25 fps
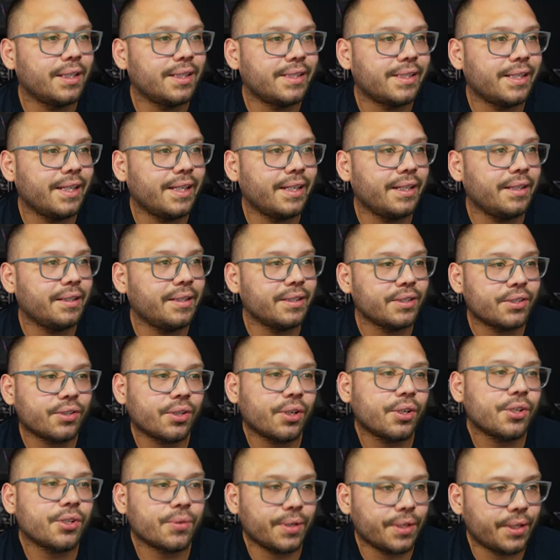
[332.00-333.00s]
Let's say this
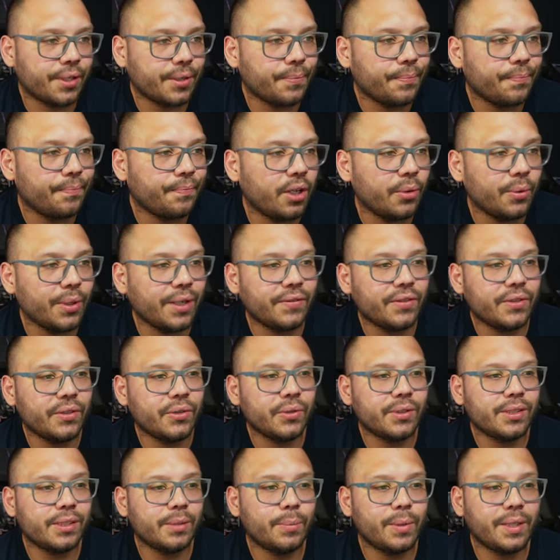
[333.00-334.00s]
charger right here. All we have to
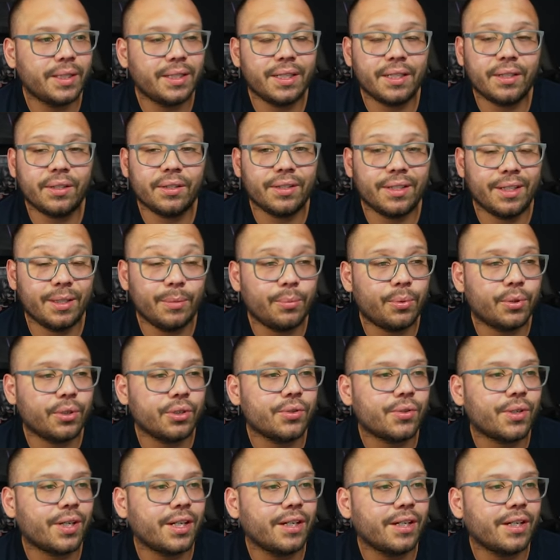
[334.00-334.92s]
do is simply click on import